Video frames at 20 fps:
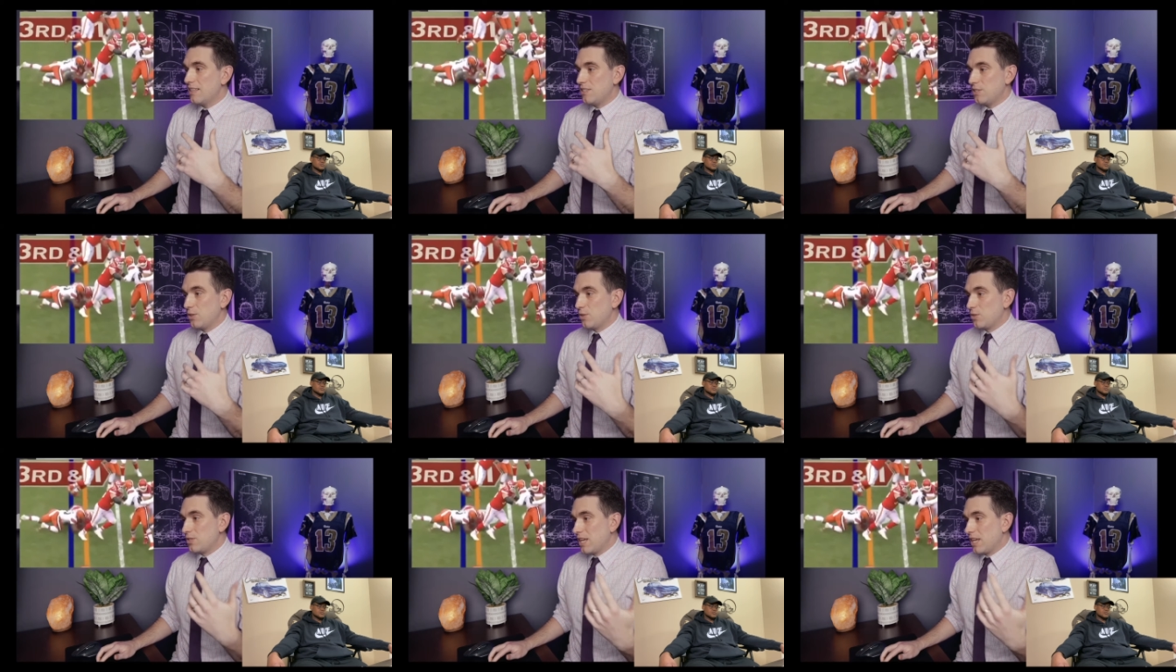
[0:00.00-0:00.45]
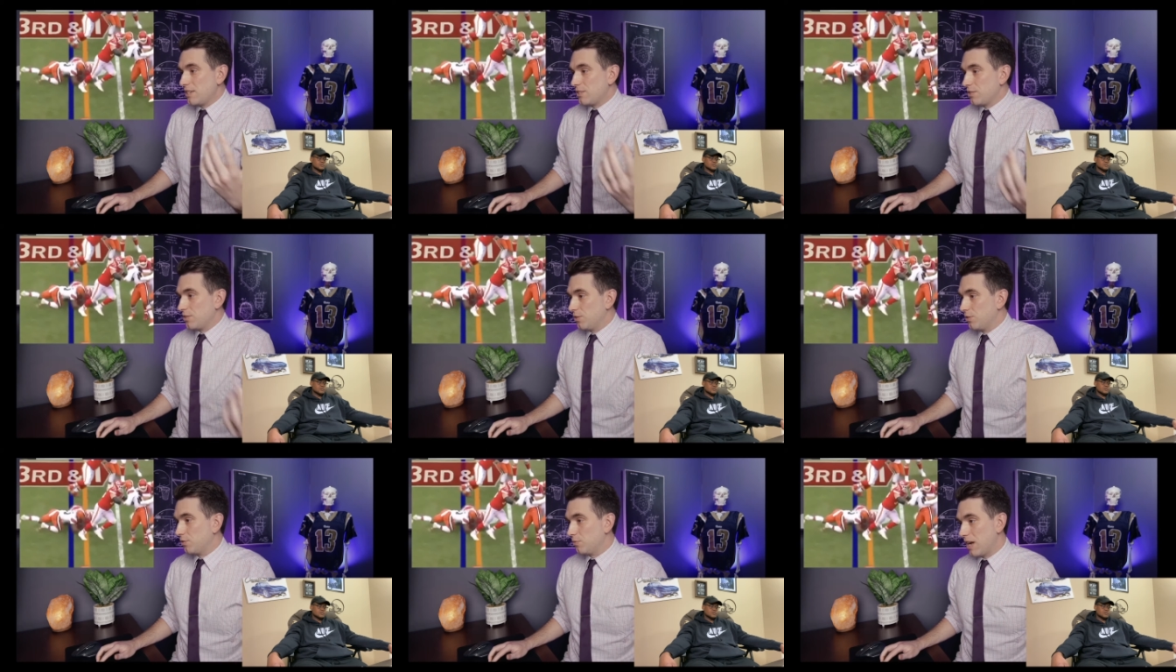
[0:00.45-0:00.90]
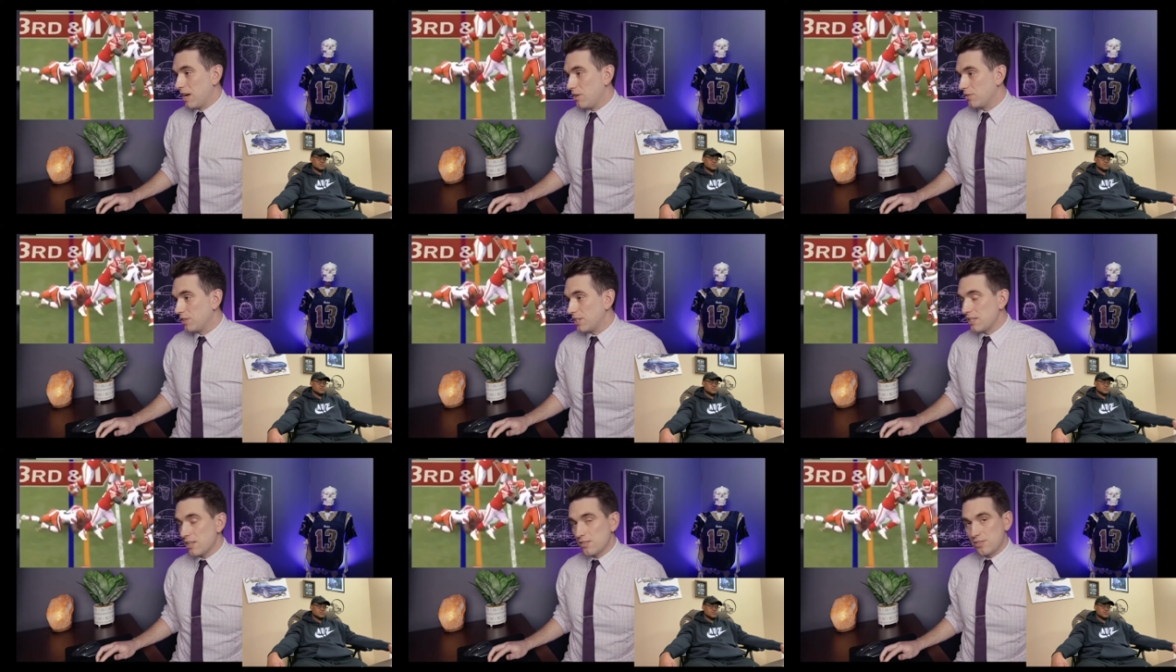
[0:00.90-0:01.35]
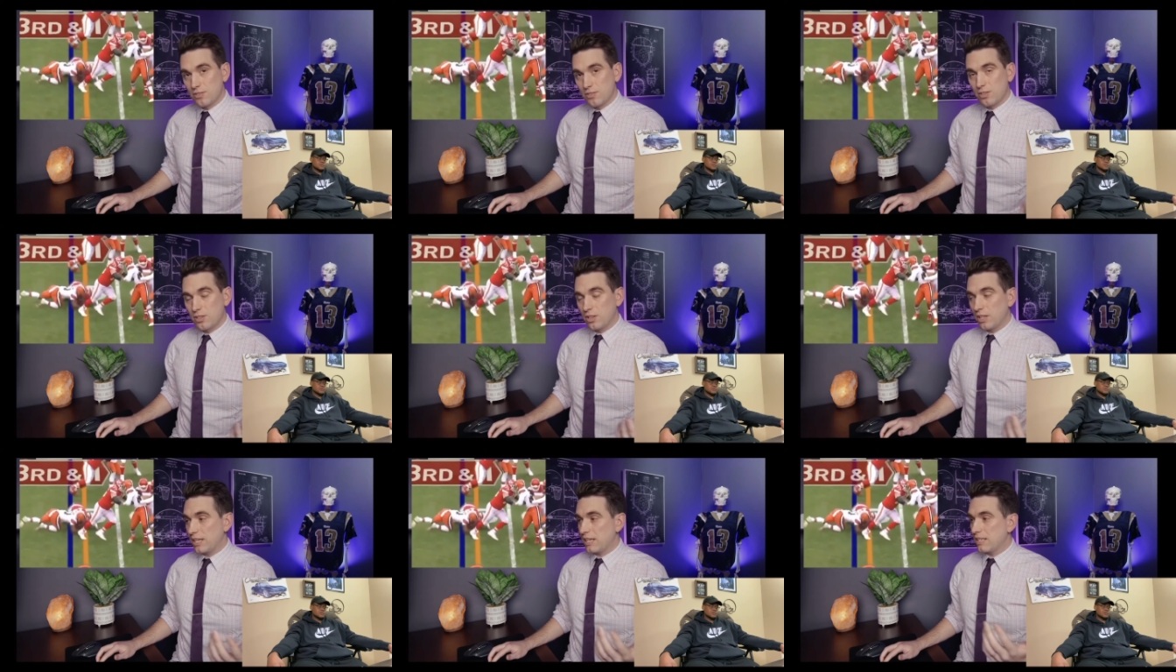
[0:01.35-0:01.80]
As he goes down to the ground, it doesn't
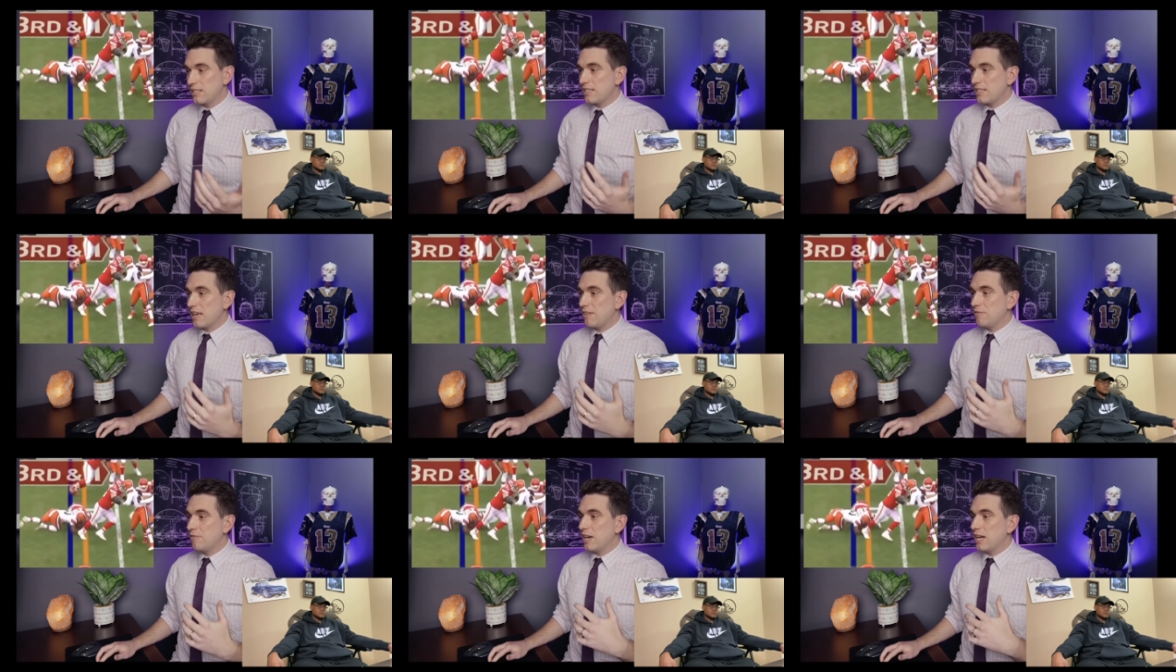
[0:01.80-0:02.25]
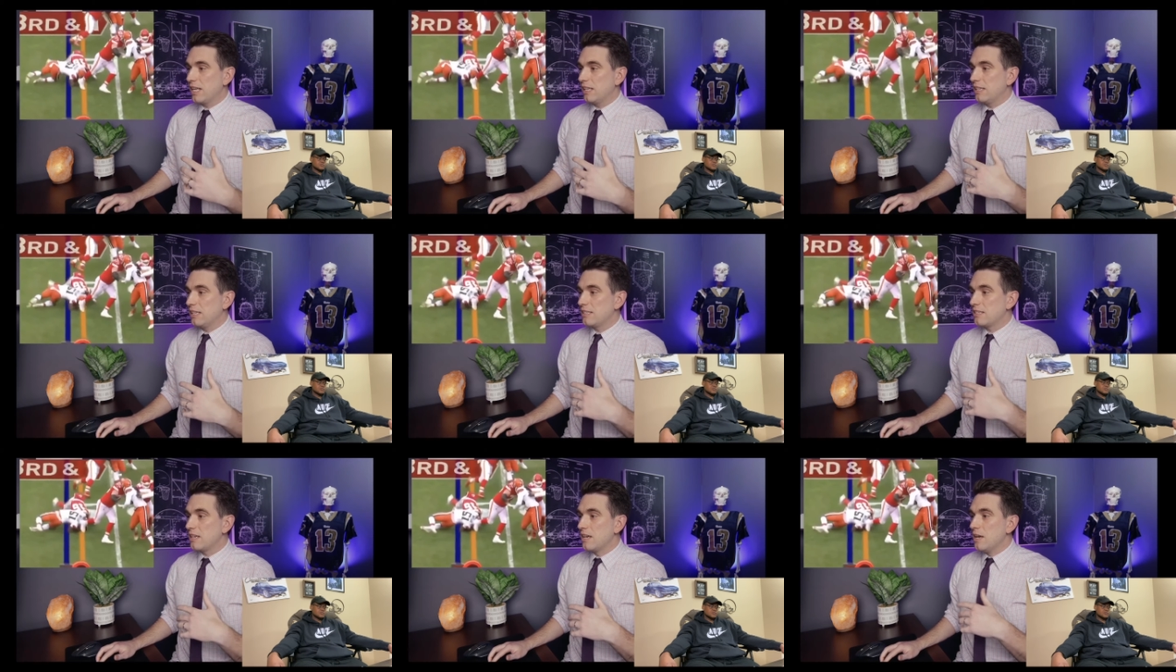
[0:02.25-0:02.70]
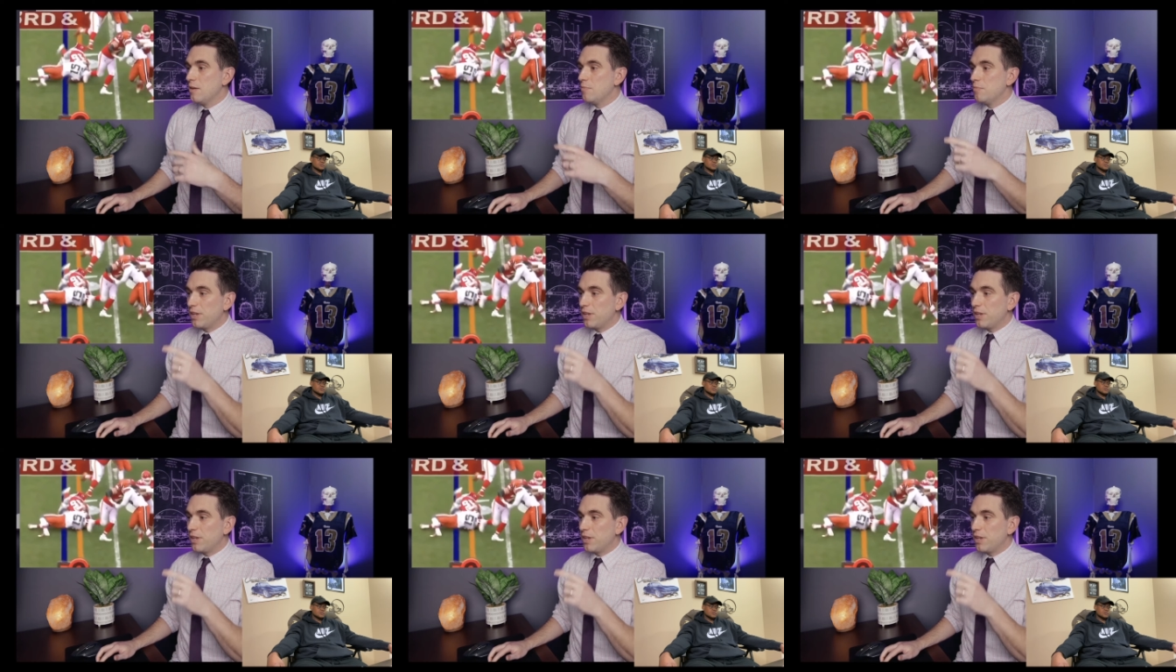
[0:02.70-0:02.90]
look like it's that violent,